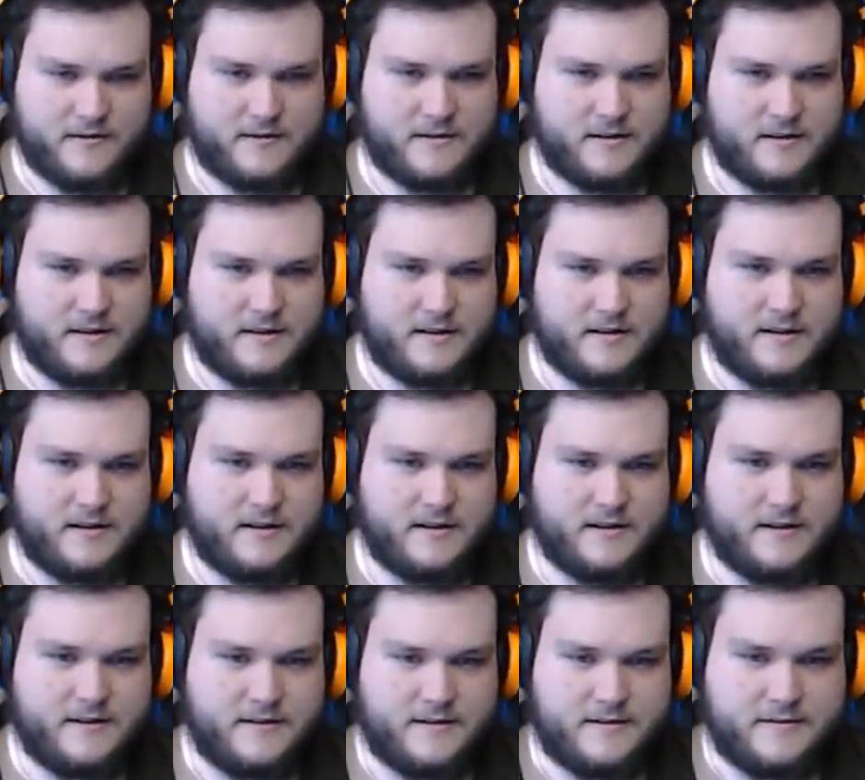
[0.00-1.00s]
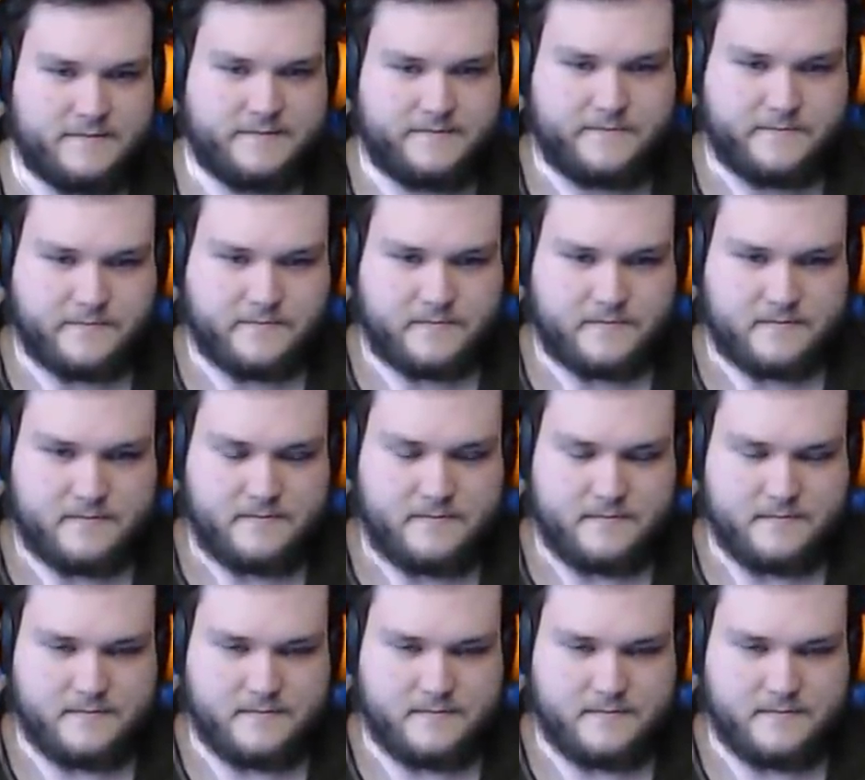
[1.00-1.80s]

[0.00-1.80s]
Nothing is said.